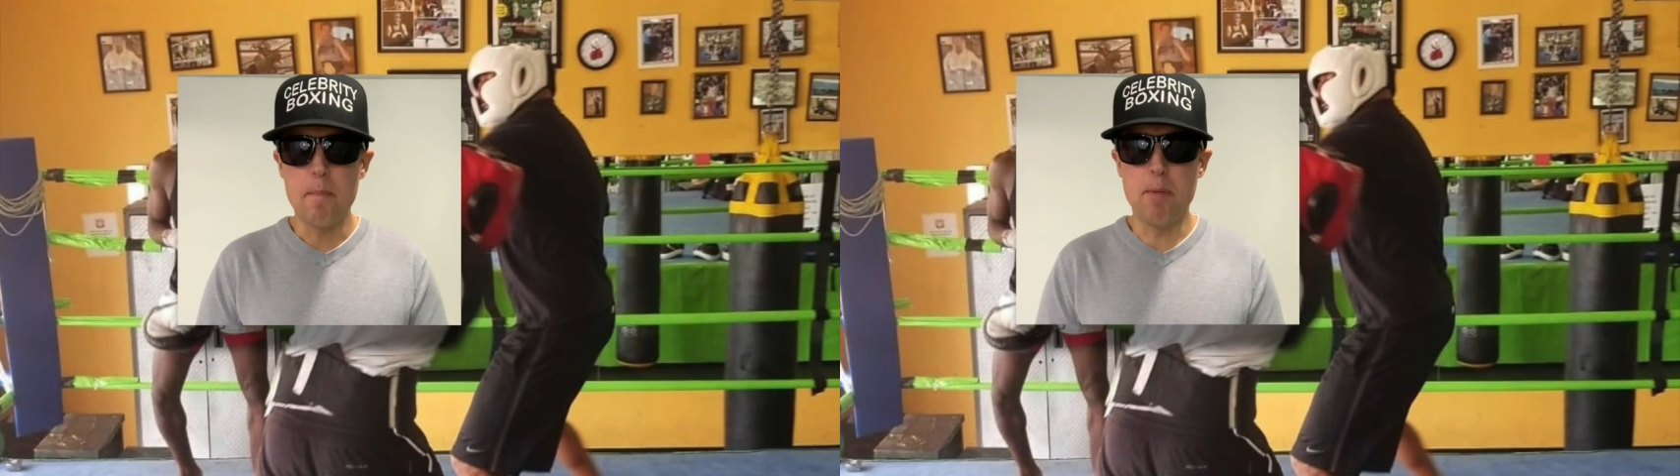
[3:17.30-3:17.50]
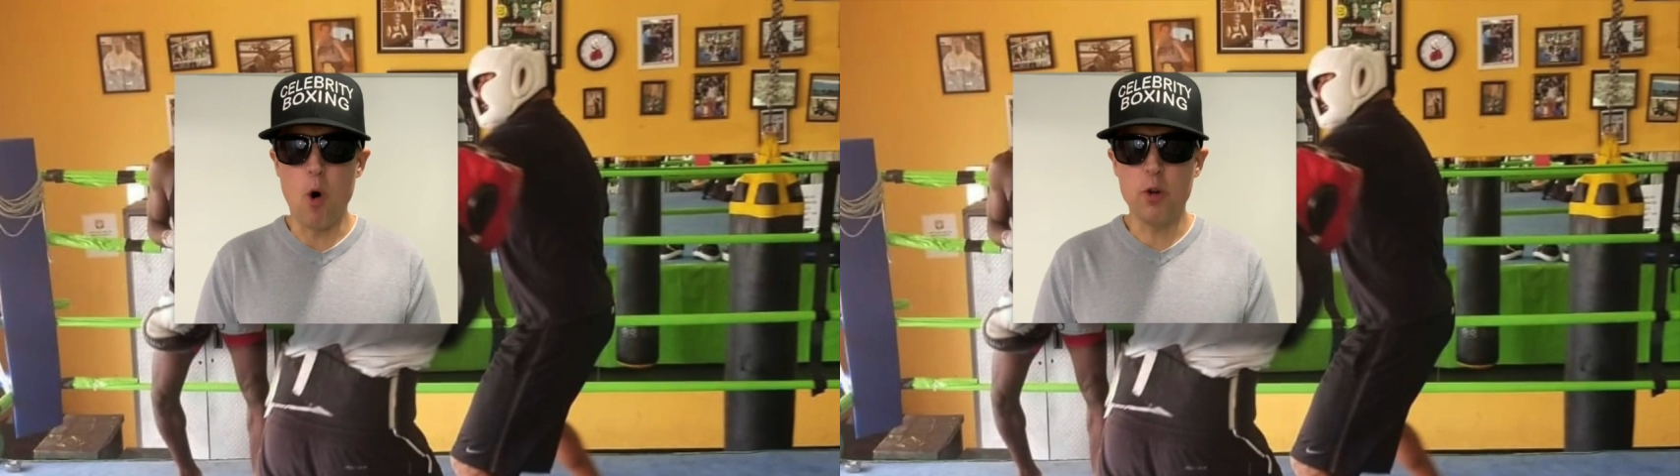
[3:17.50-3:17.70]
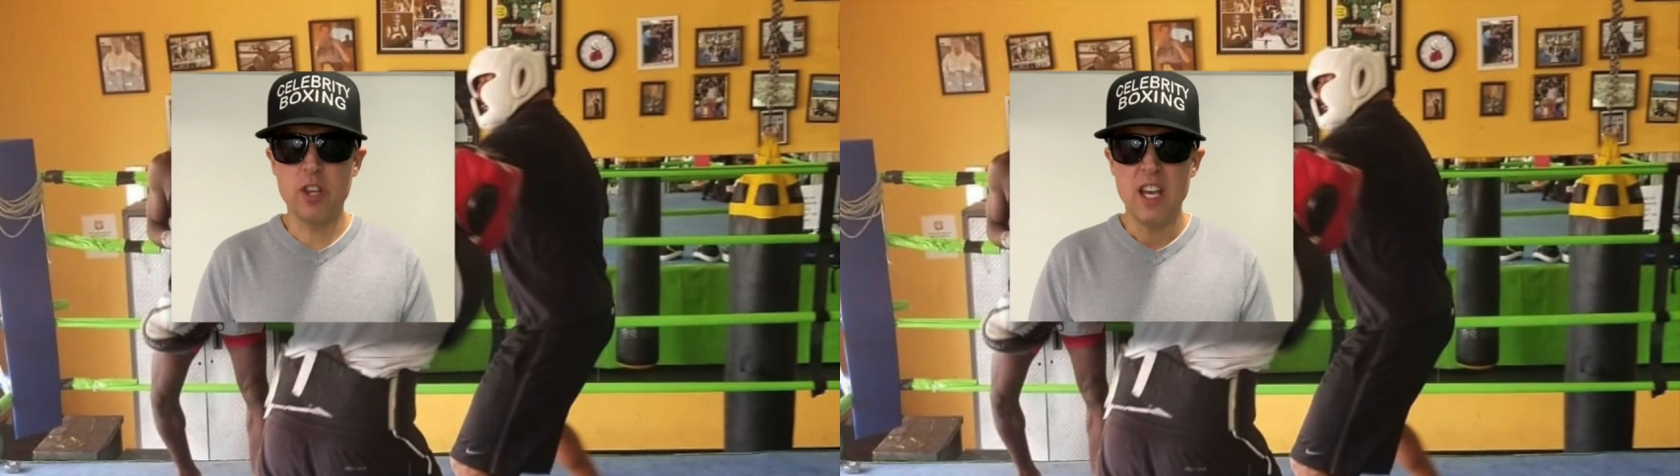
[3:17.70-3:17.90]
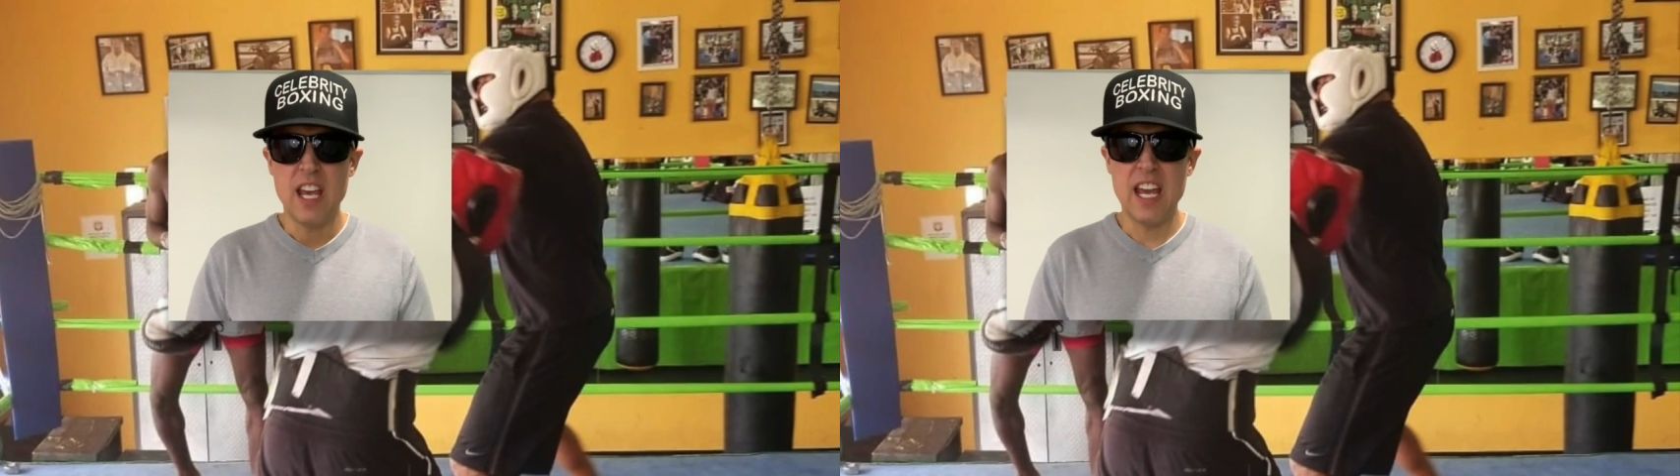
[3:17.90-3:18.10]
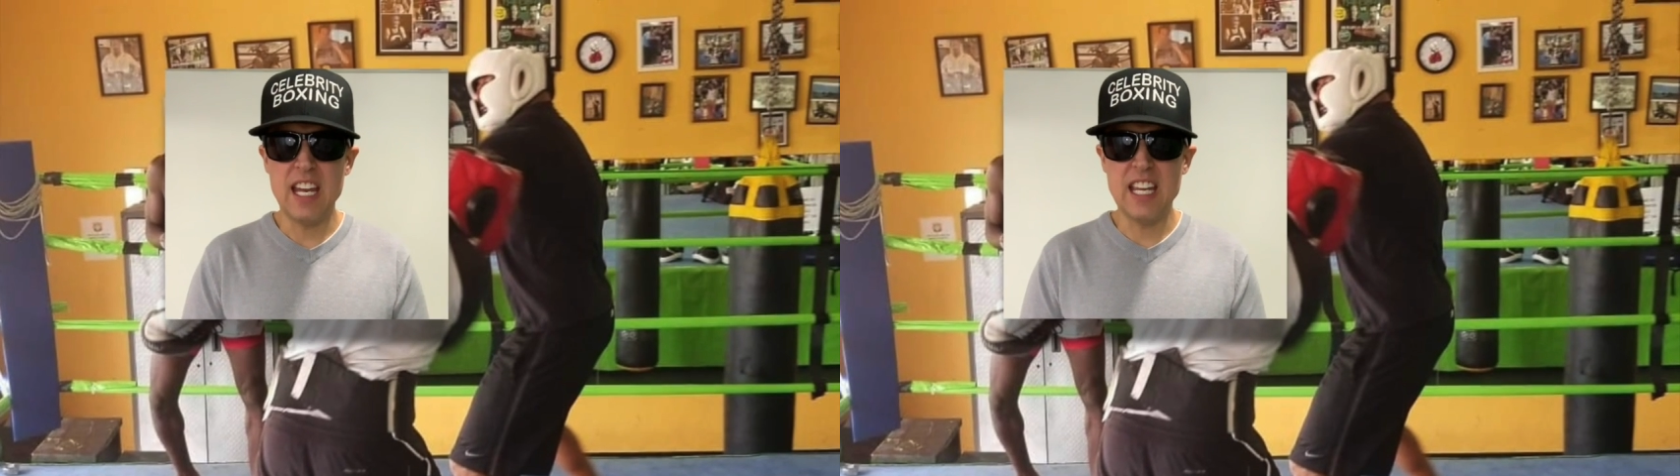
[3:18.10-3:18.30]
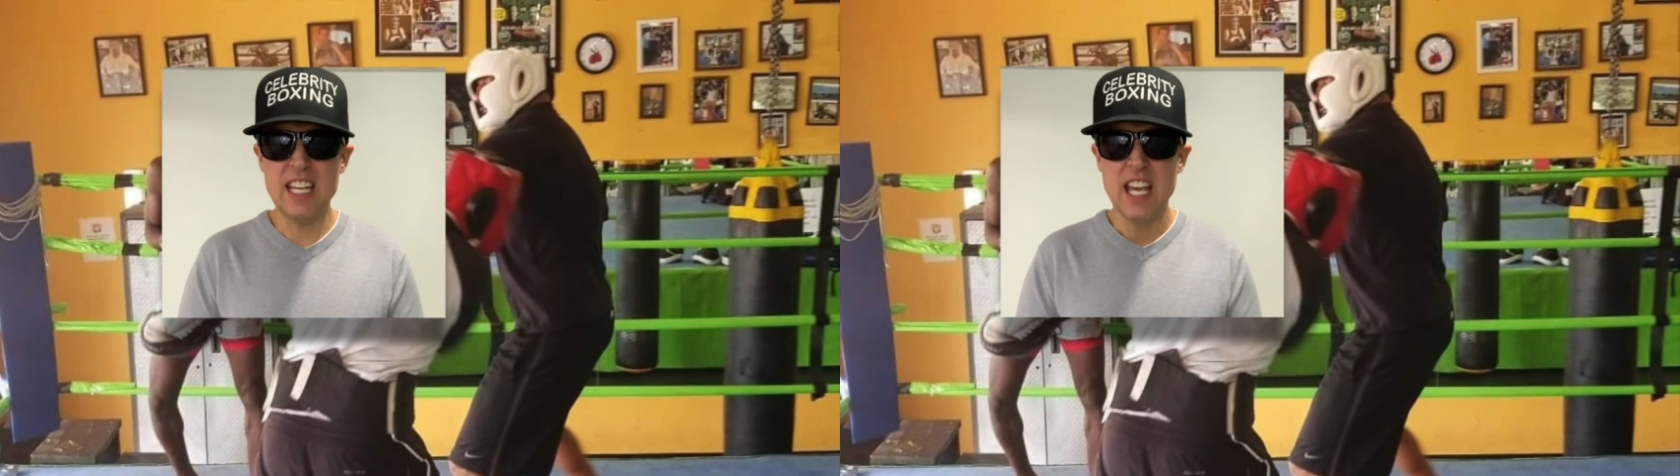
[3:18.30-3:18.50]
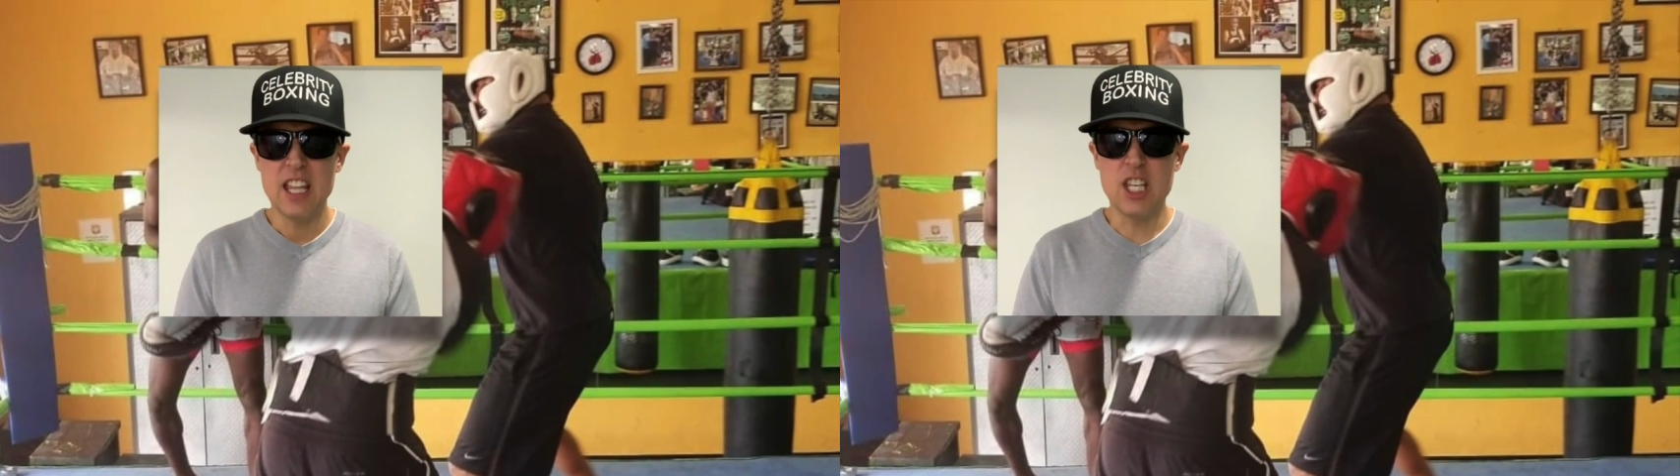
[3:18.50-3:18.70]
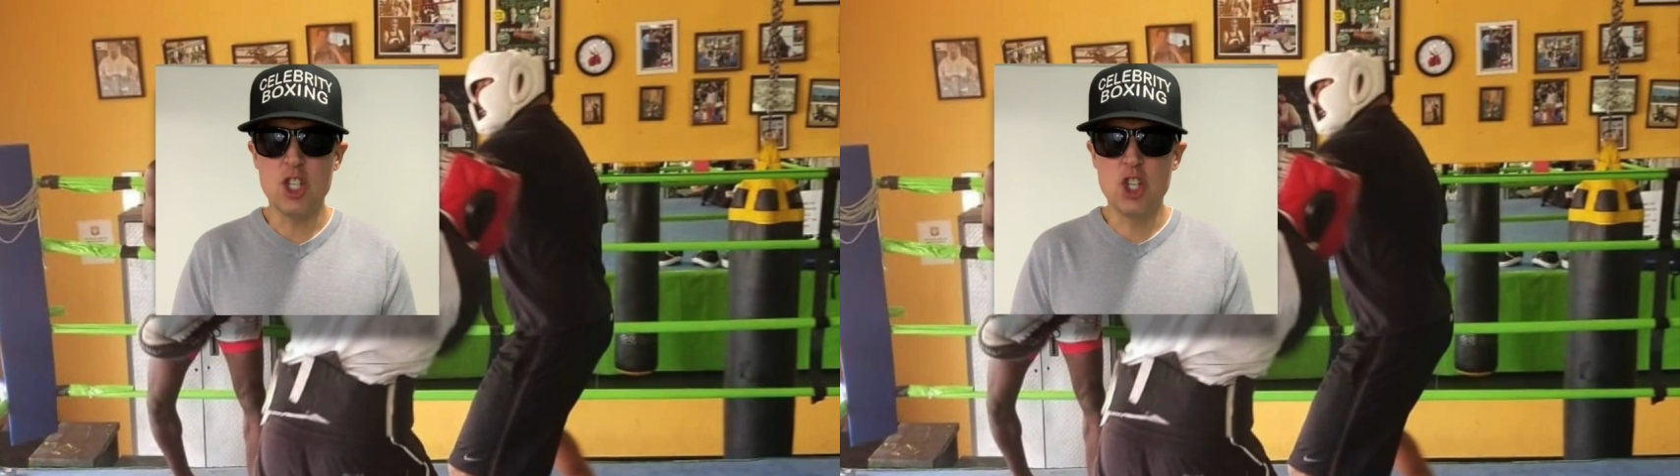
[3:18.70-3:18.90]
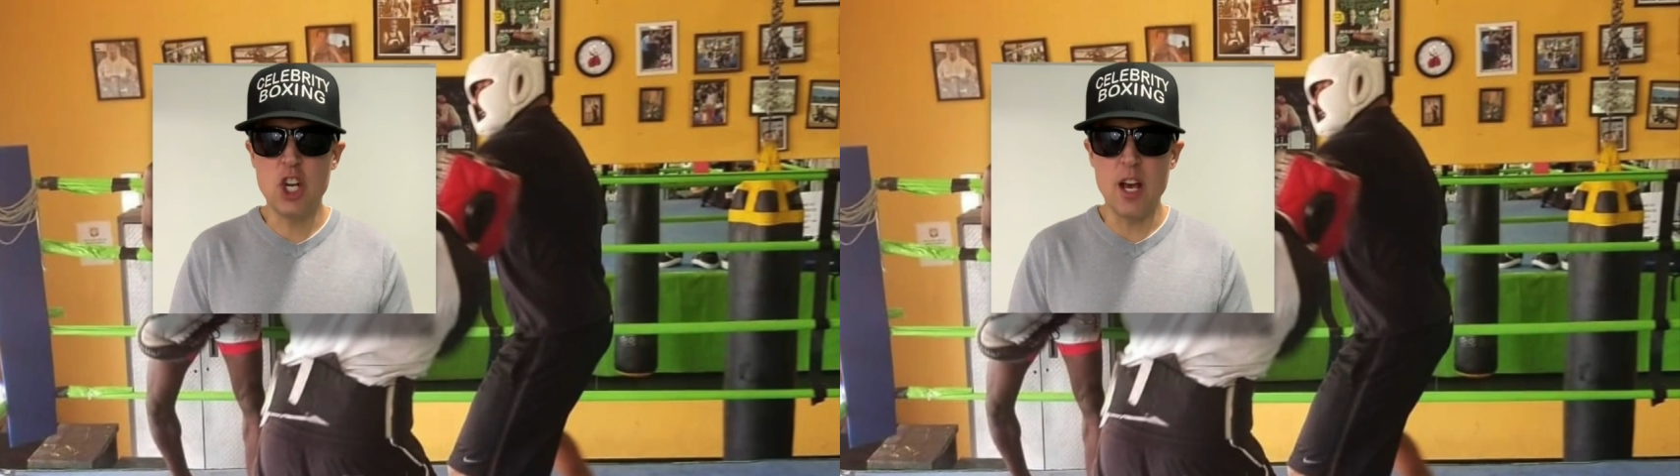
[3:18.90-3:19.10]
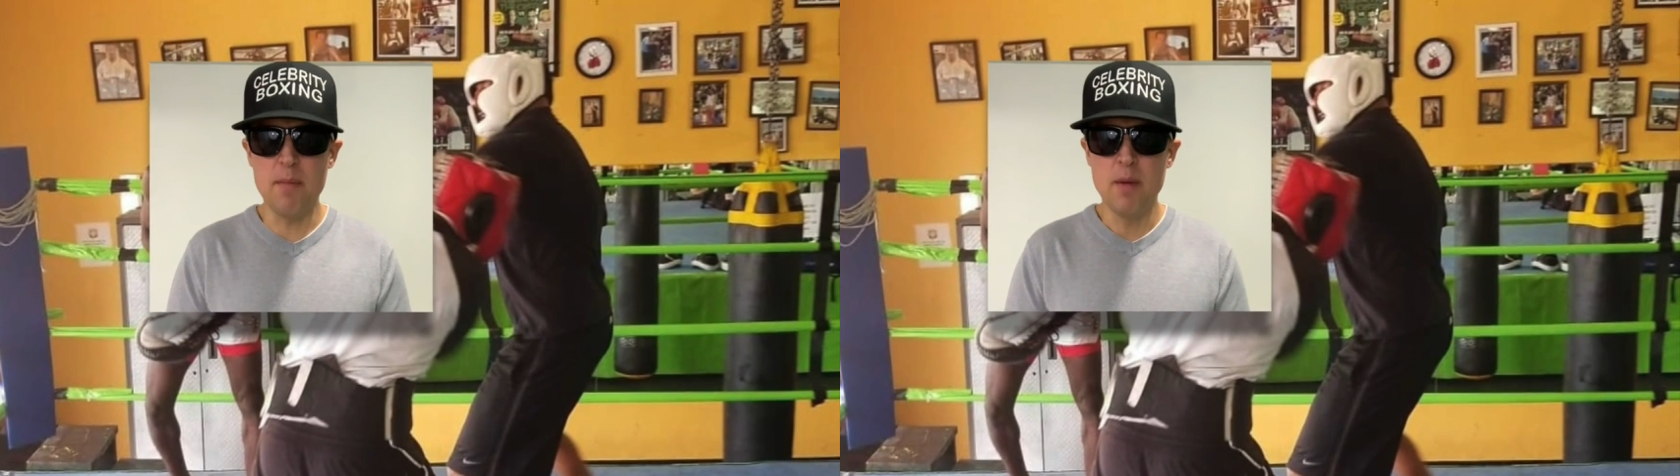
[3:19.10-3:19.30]
both hitting the
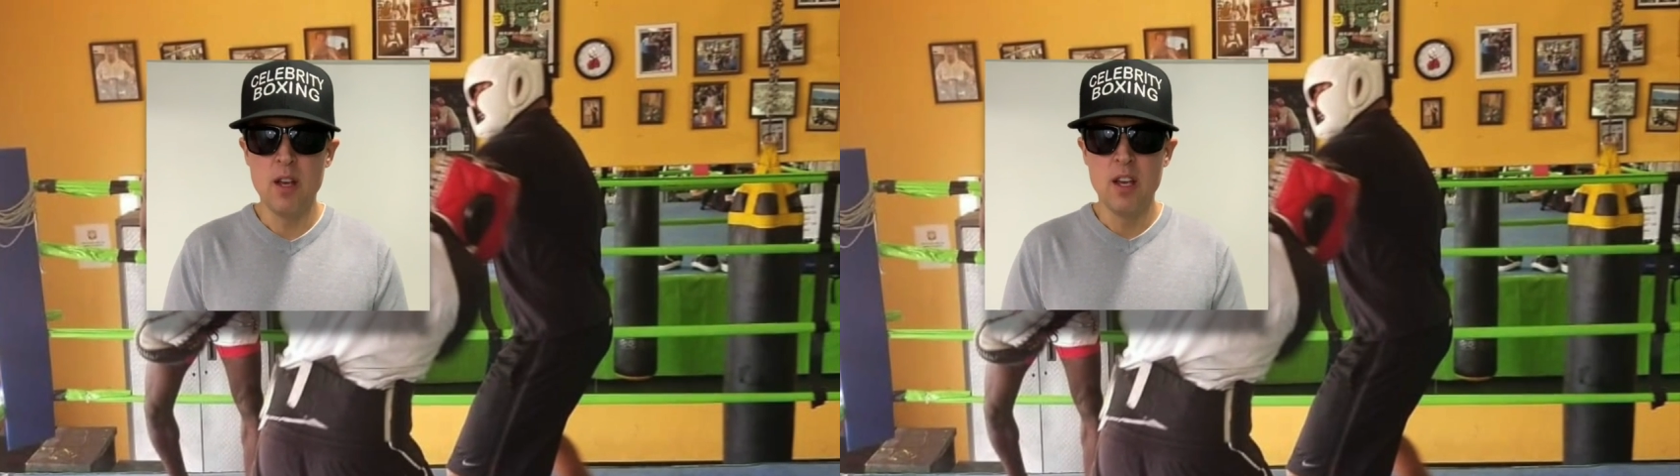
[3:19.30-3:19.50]
gym.